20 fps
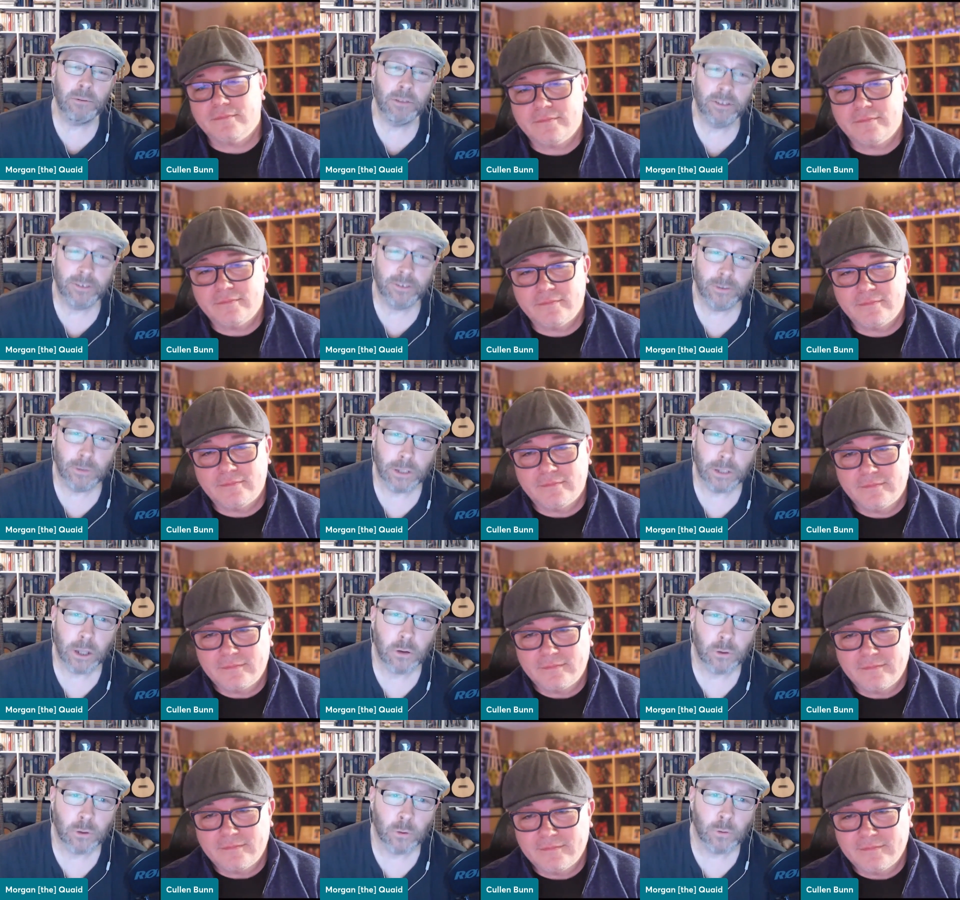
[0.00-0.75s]
Speaker 1: at your
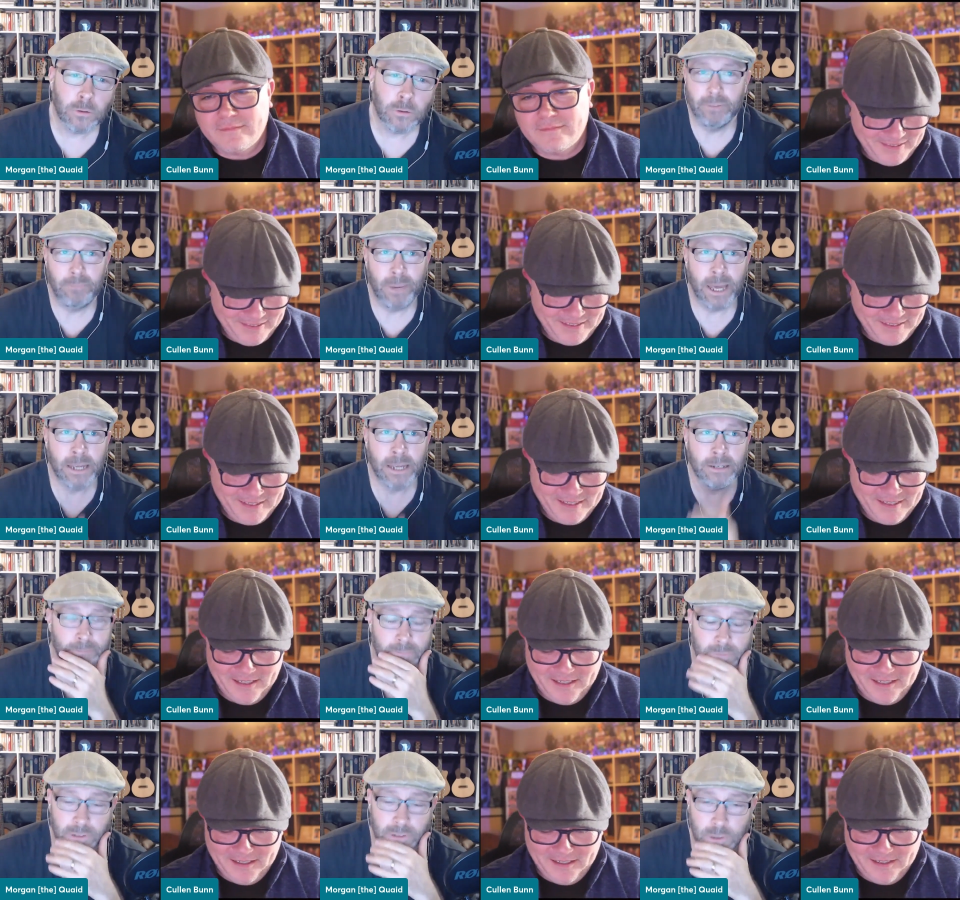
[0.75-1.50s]
local paint
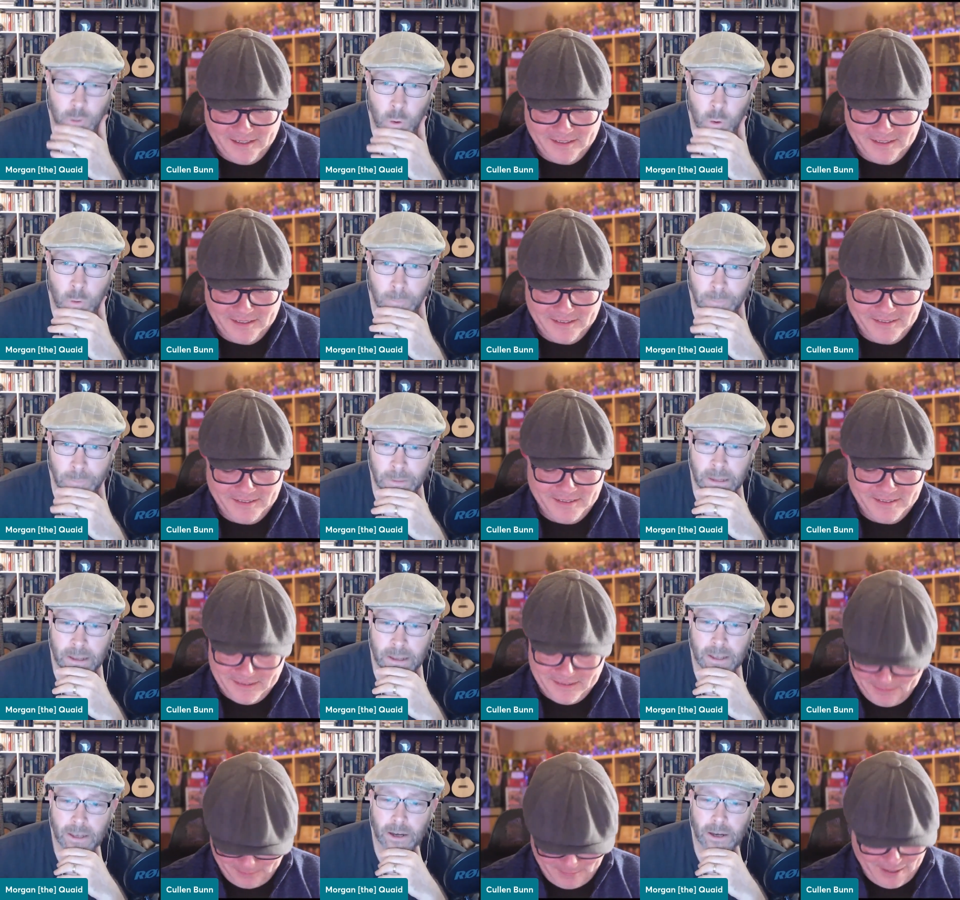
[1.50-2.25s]
store.
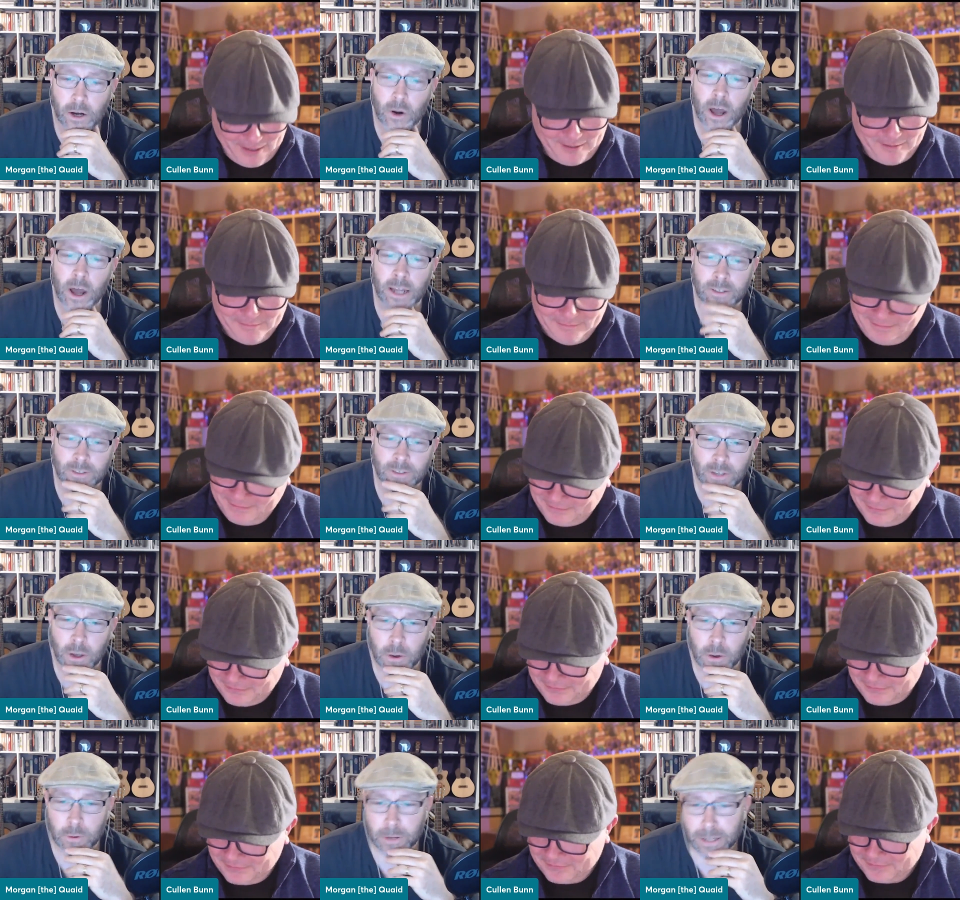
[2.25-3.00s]
Right. All right.
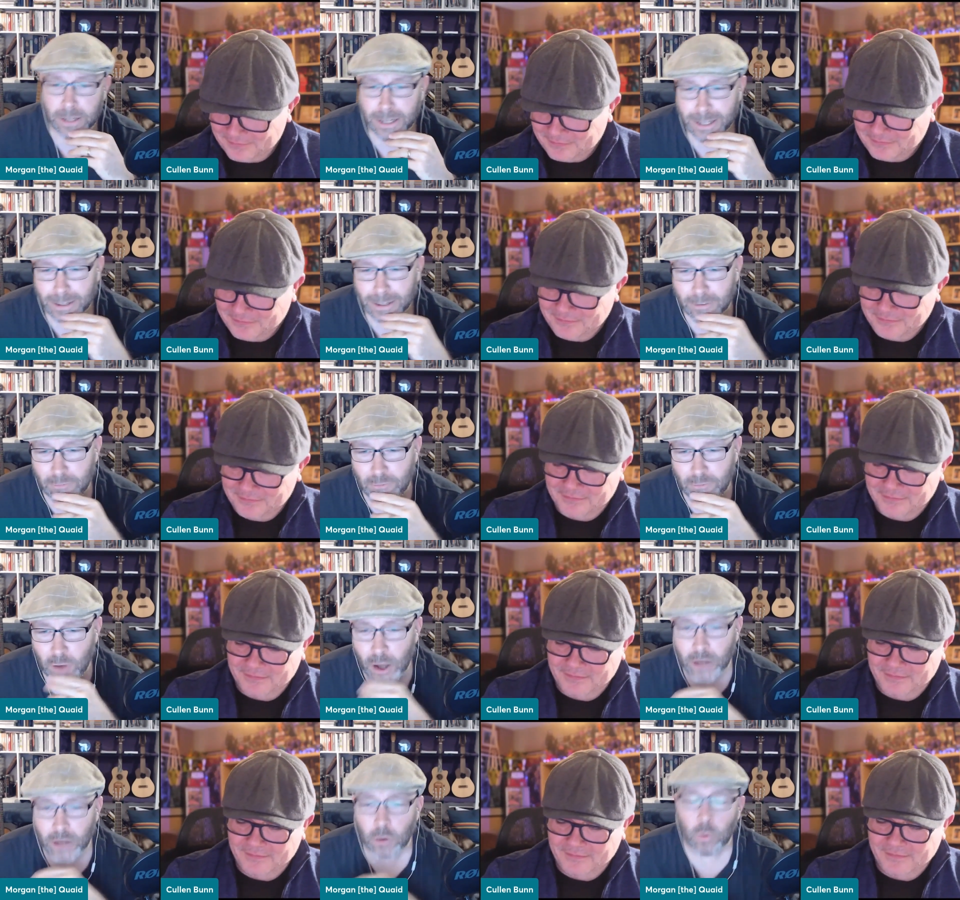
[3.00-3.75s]
So the
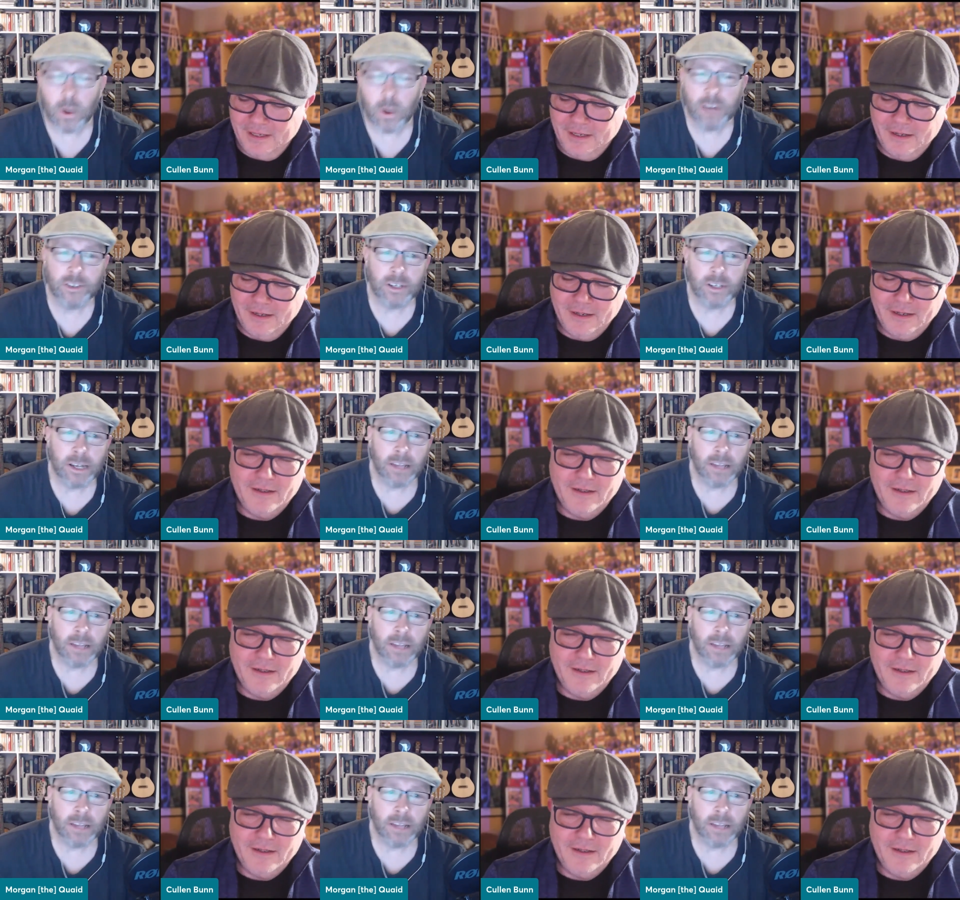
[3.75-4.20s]
final question. Now